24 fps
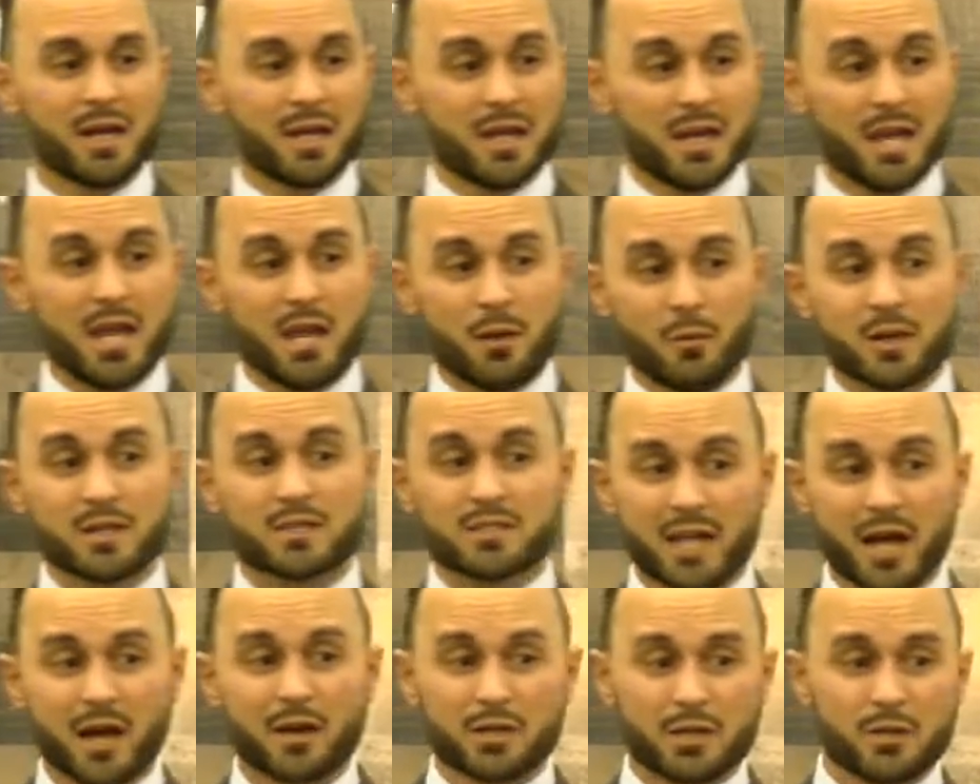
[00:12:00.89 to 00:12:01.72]
he would
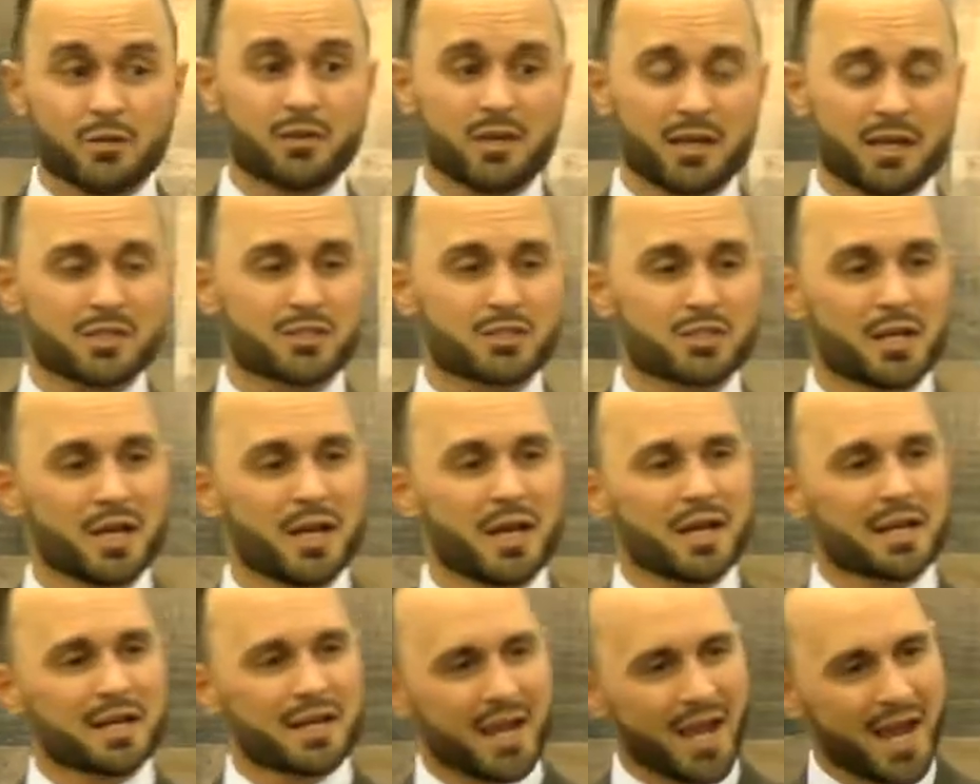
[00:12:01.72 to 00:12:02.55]
tell you this,
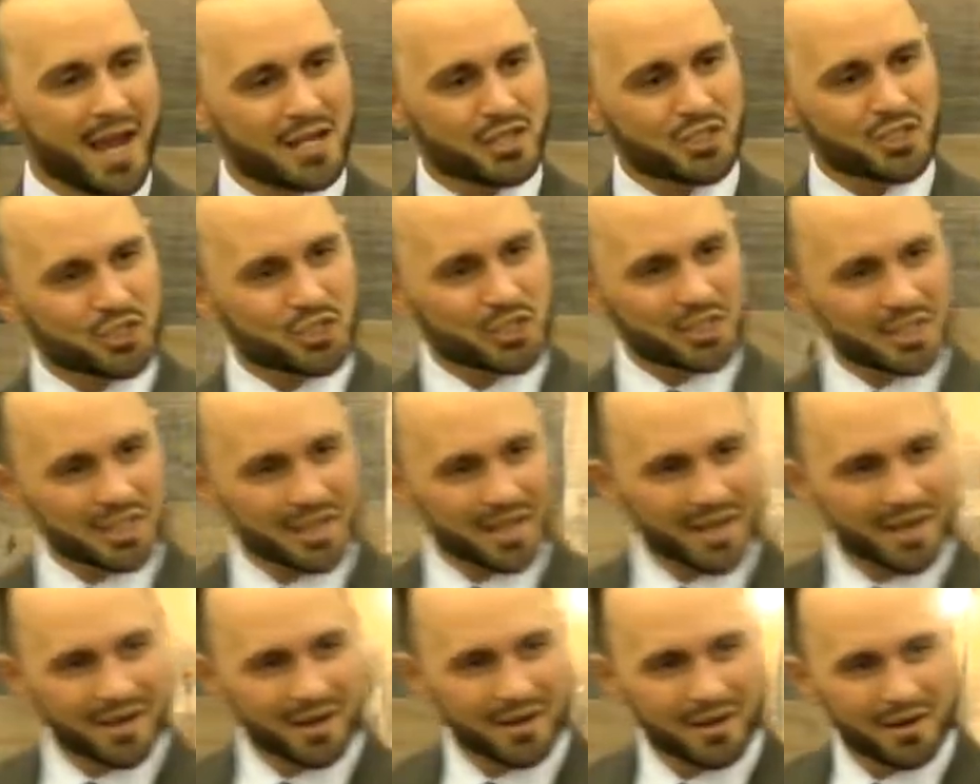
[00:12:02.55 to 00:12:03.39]
cast your
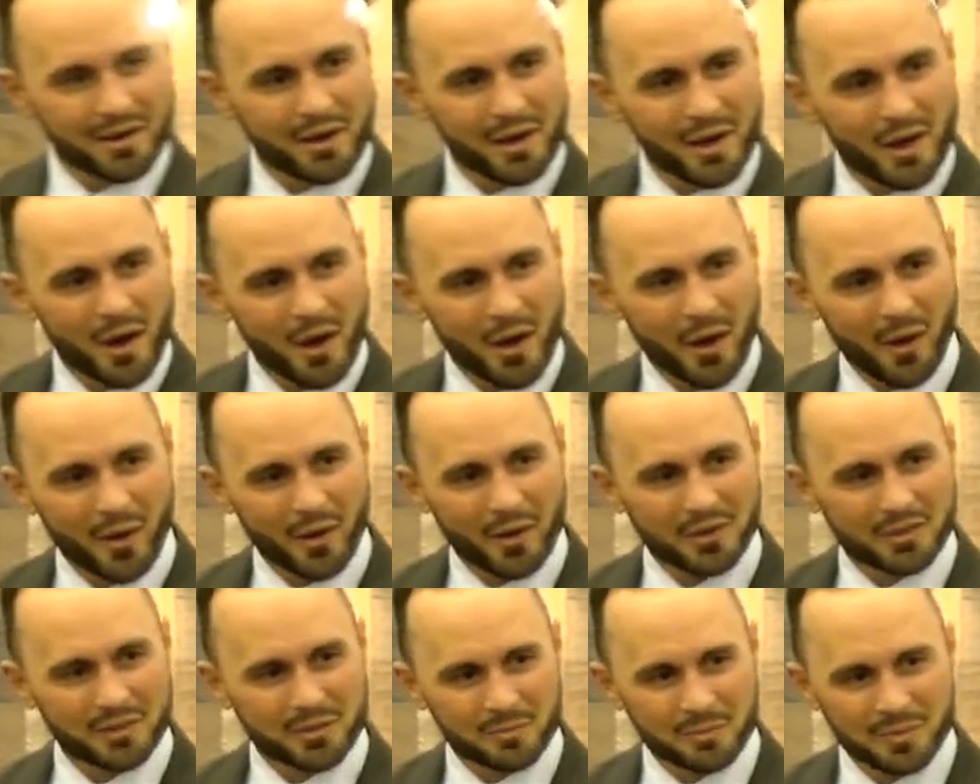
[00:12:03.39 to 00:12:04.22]
care
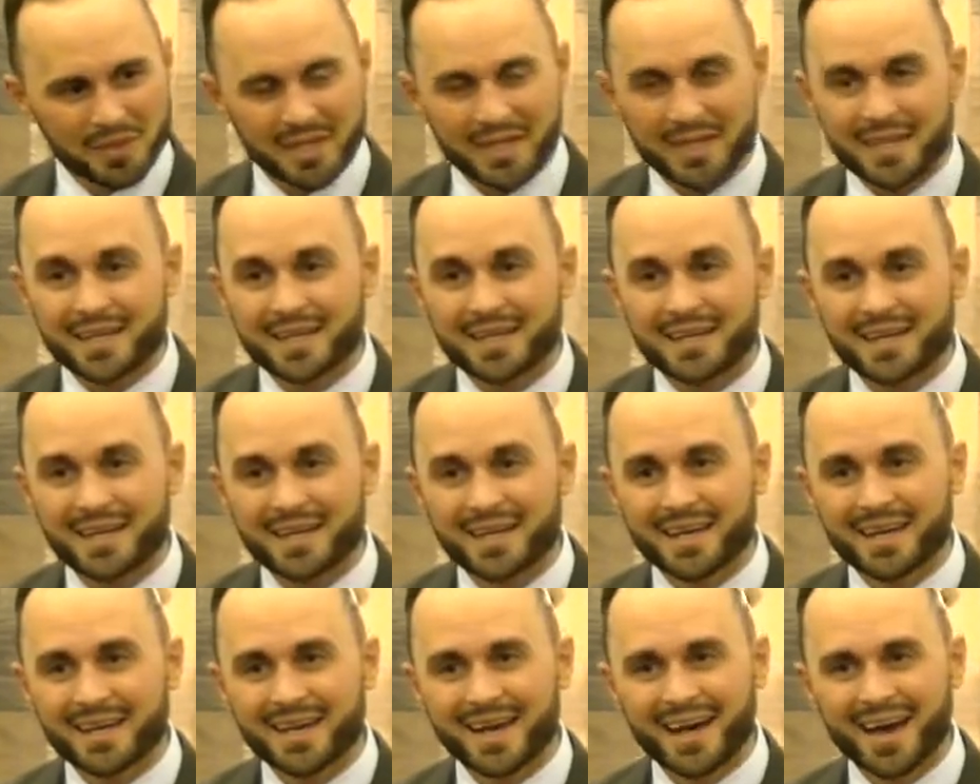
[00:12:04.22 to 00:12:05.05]
onto me.
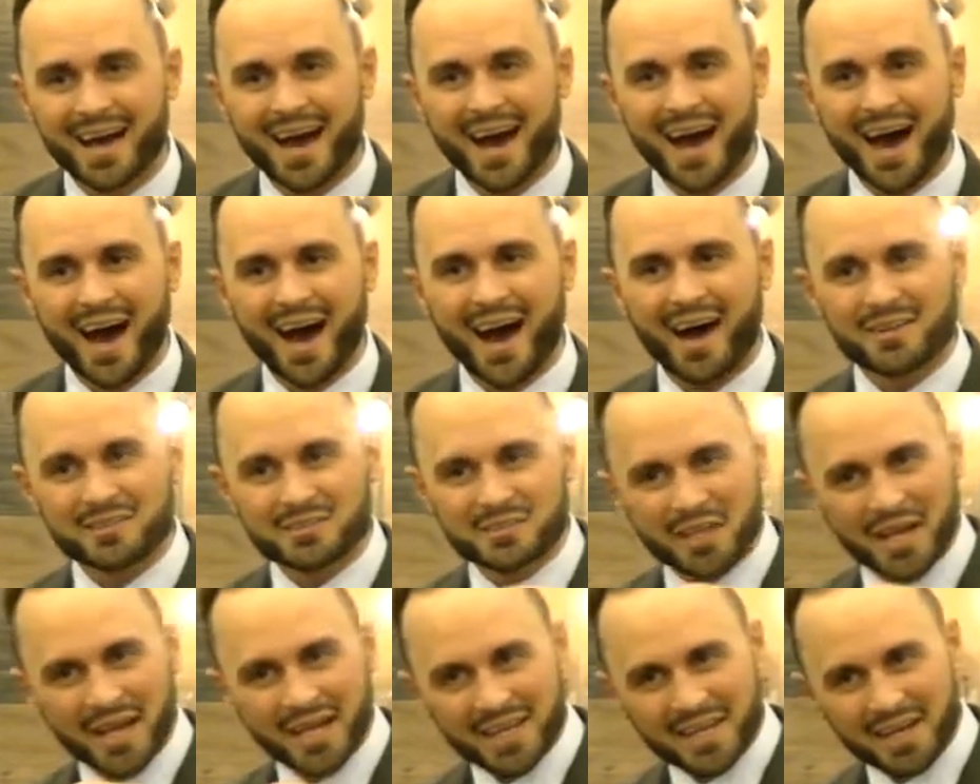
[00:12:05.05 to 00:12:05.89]
I'll
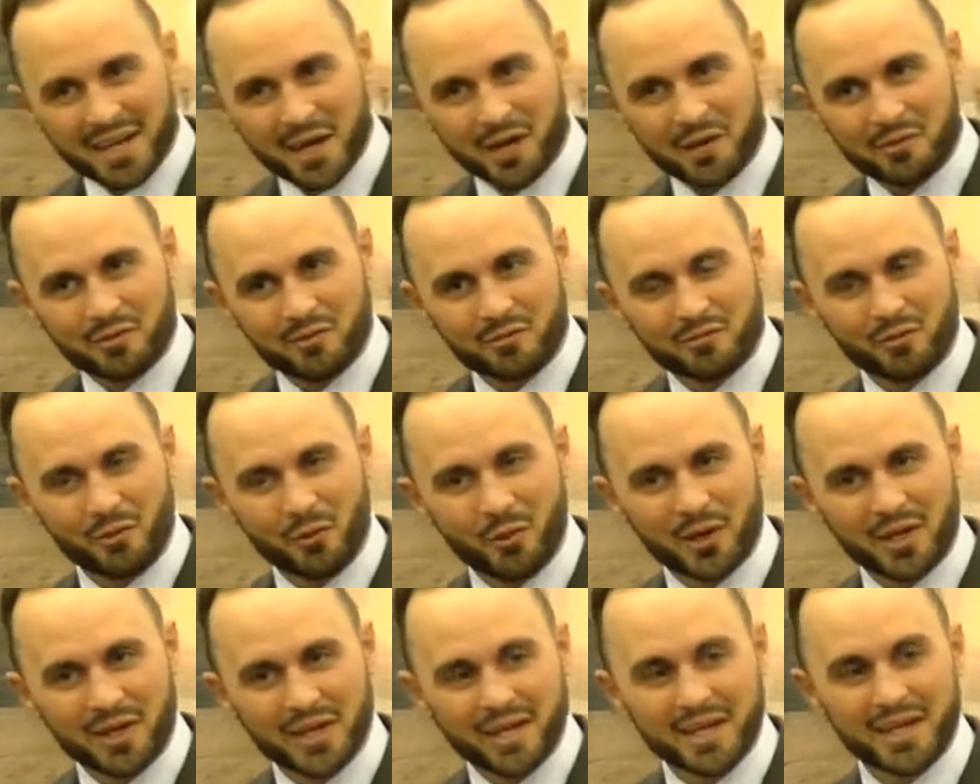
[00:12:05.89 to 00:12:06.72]
take care of it
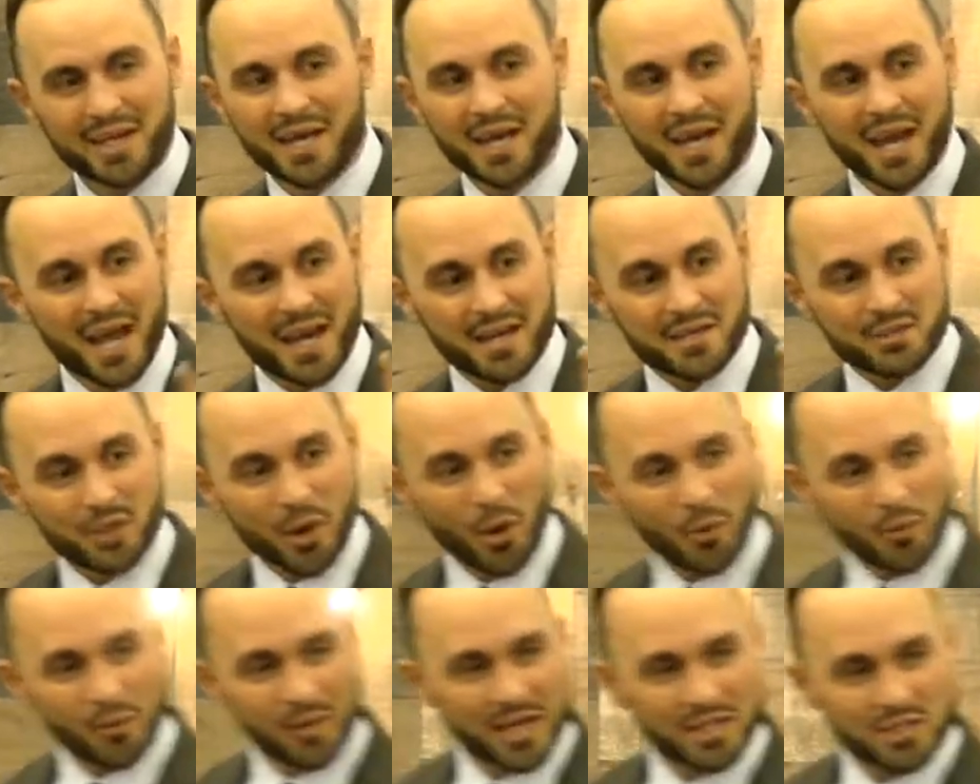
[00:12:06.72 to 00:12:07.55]
for you, and
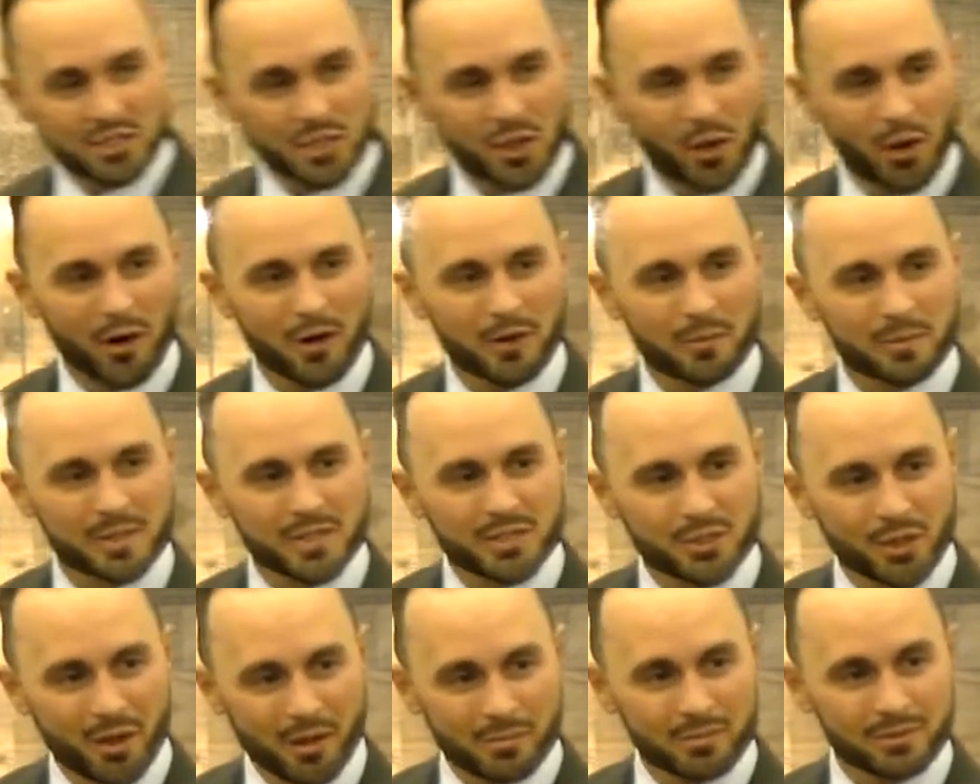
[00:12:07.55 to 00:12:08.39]
don't let your heart be
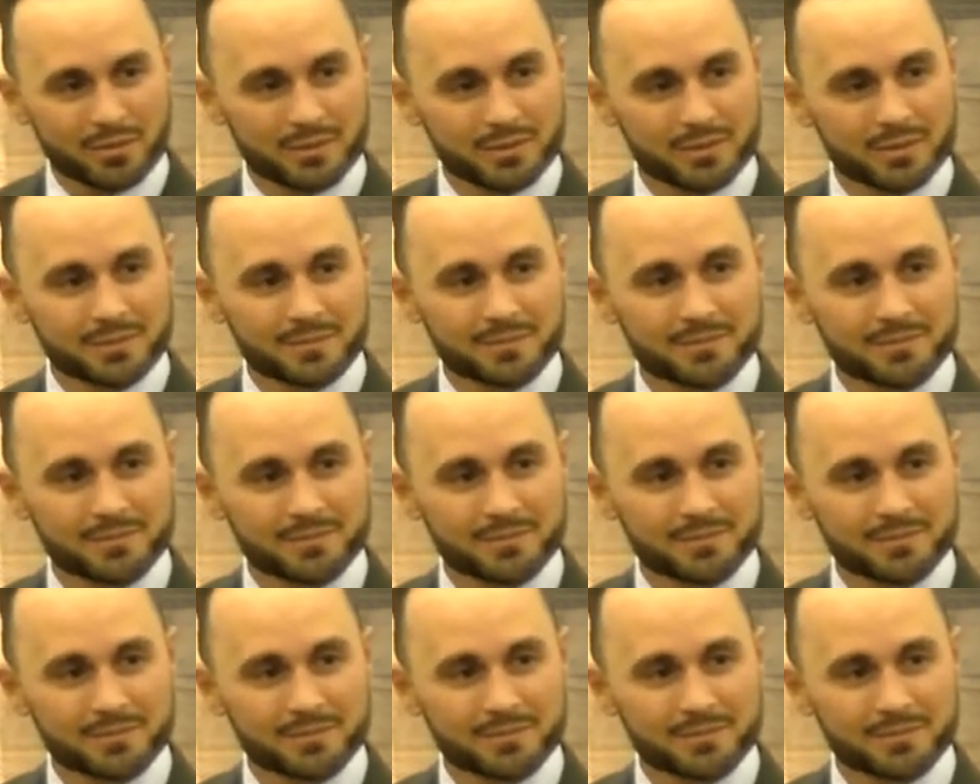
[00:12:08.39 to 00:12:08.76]
troubled.